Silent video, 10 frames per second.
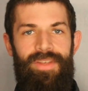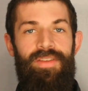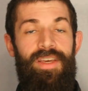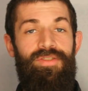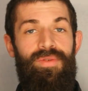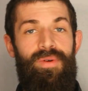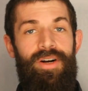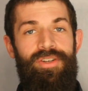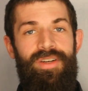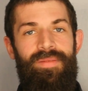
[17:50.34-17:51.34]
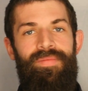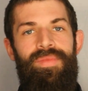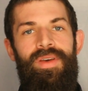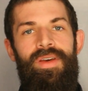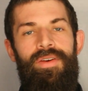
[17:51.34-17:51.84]
Thanks for watching.
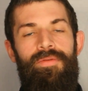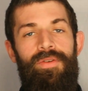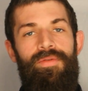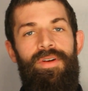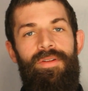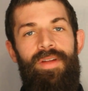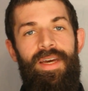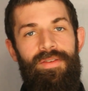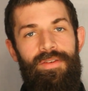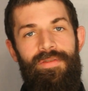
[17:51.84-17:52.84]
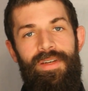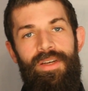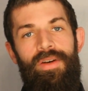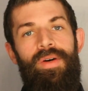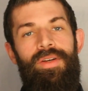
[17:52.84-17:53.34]
Feel free to like this
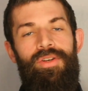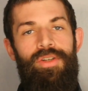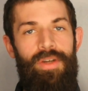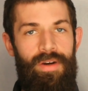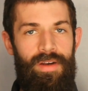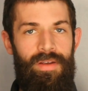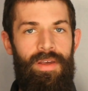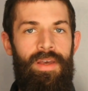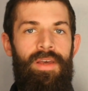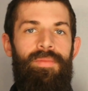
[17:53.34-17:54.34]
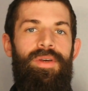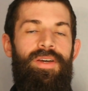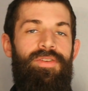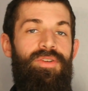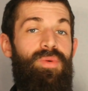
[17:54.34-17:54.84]
video and to share it
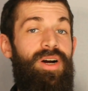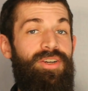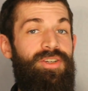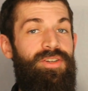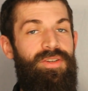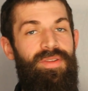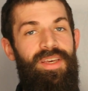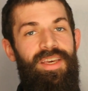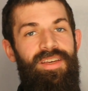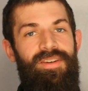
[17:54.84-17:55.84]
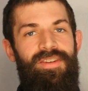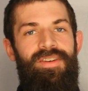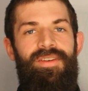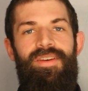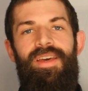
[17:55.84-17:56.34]
because you watched to the end,
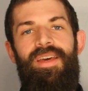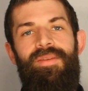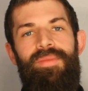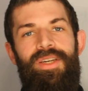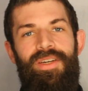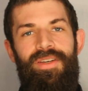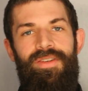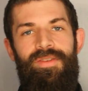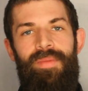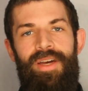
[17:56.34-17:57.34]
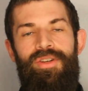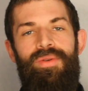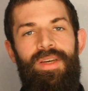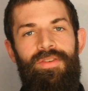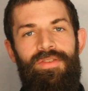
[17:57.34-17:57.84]
and because by
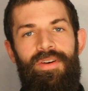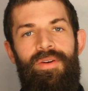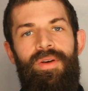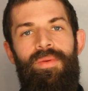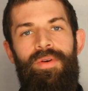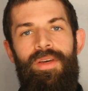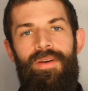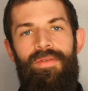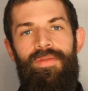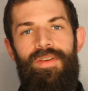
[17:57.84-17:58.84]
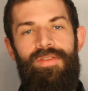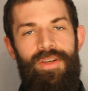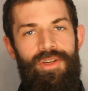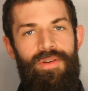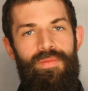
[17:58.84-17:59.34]
doing so it will give this
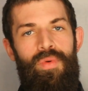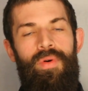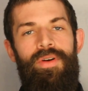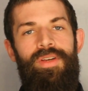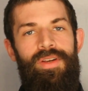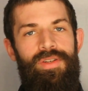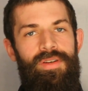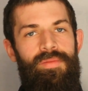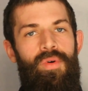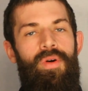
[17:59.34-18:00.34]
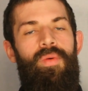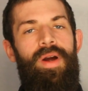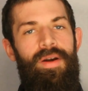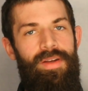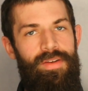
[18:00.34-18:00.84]
issue more attention, more
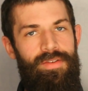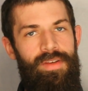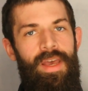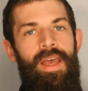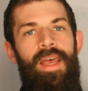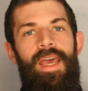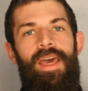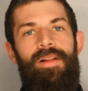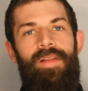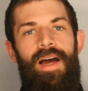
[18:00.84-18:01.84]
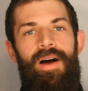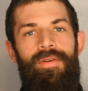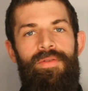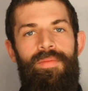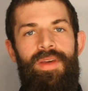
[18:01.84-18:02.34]
awareness, and allow
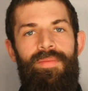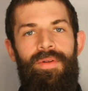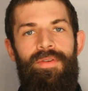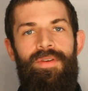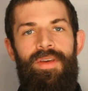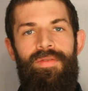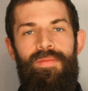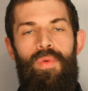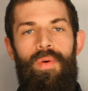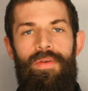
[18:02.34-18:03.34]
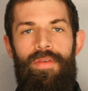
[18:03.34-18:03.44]
for people to give it more